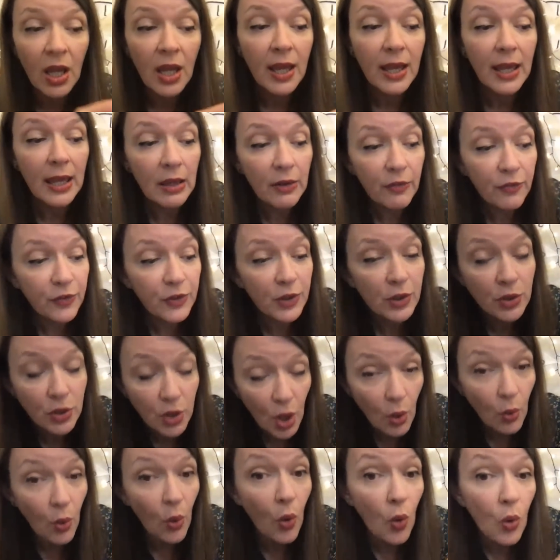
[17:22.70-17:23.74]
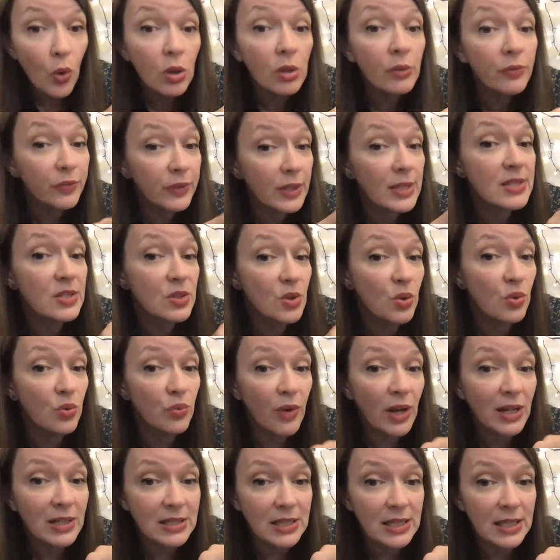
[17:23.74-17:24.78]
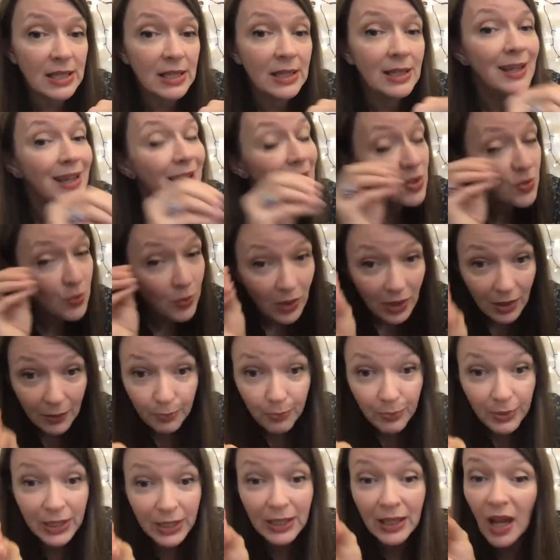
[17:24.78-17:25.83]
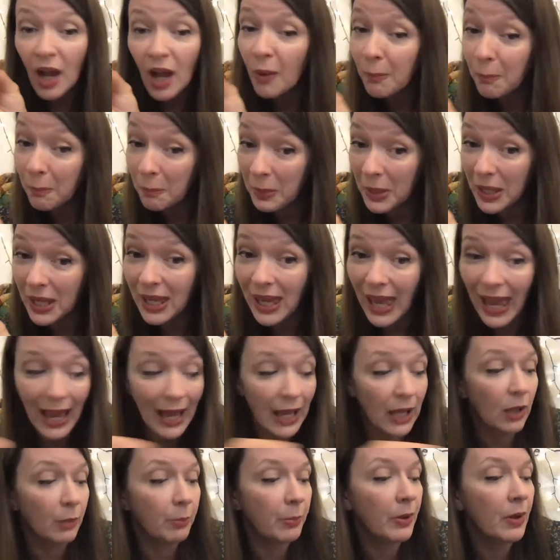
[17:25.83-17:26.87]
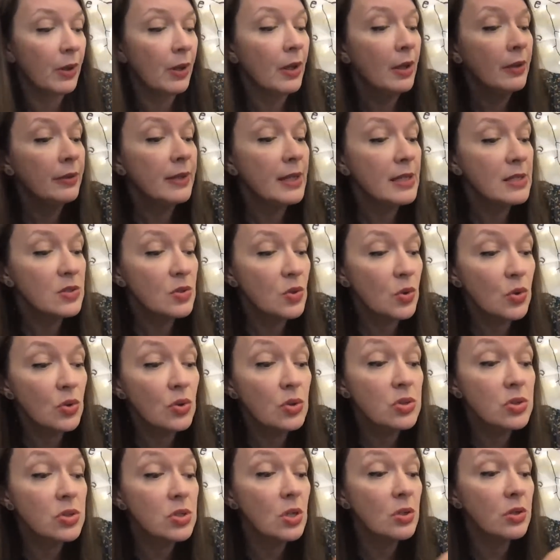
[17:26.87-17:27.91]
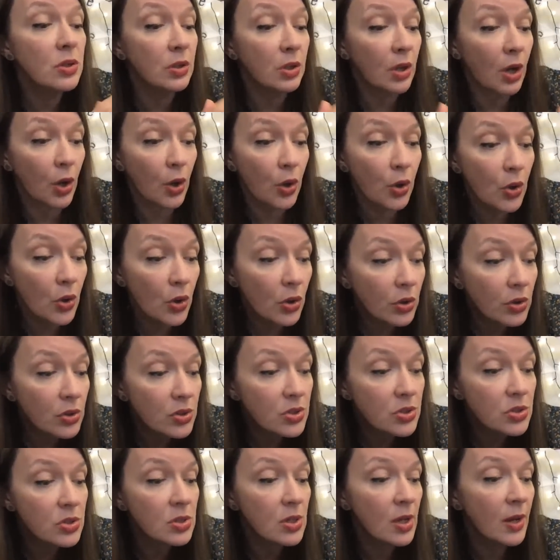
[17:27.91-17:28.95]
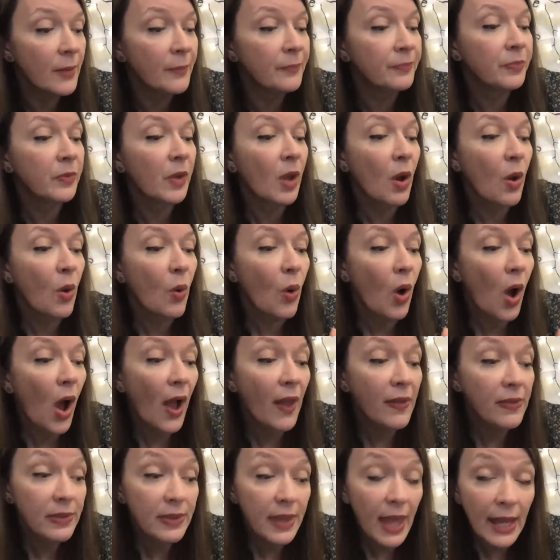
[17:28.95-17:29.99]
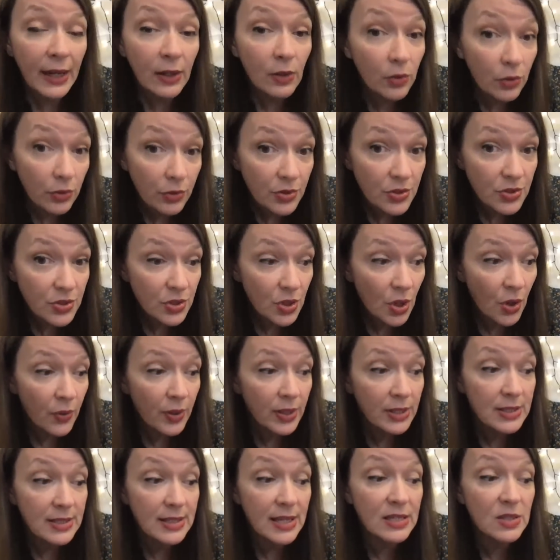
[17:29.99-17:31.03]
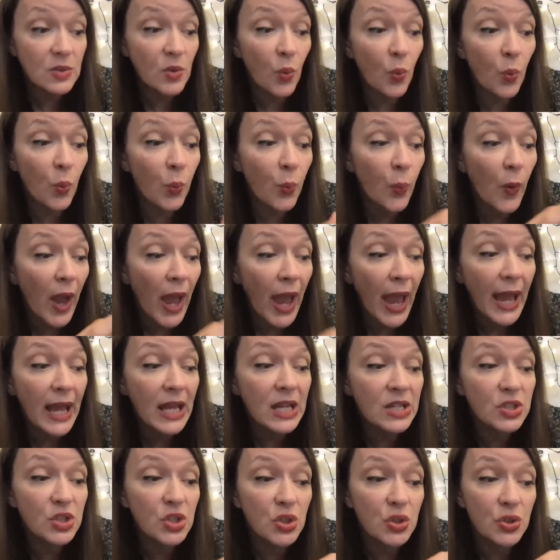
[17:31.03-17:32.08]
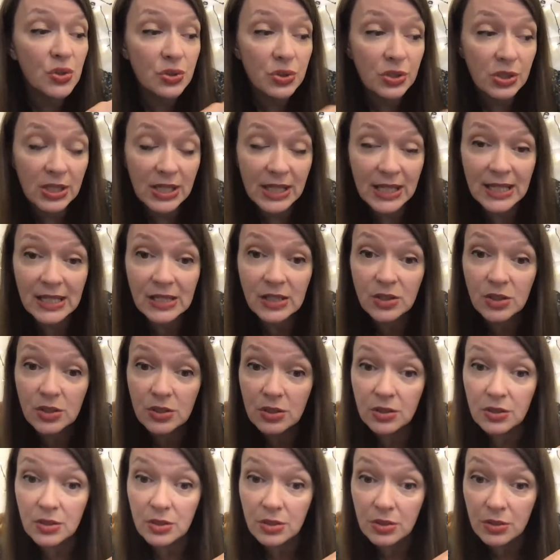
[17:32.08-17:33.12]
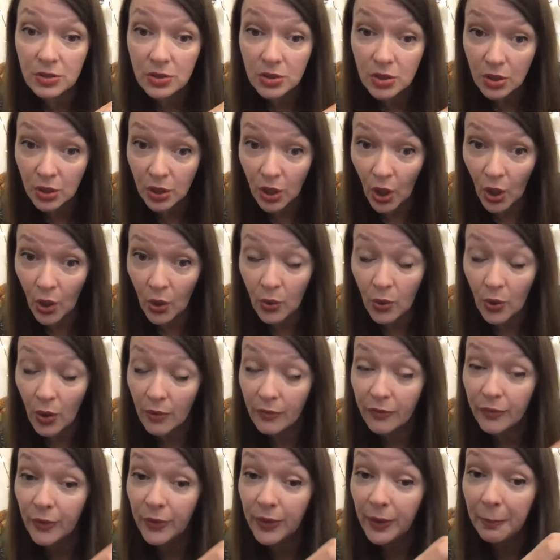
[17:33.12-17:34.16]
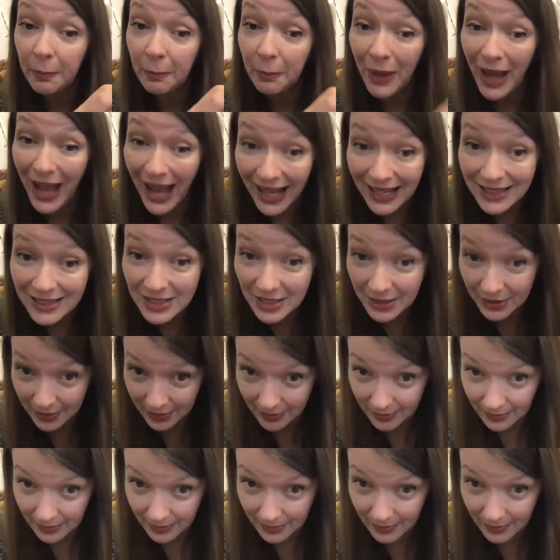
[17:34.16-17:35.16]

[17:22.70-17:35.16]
if you know all of this already, it will be a big help. There's also, hooks. And then also it says, where do you need to go for the pattern?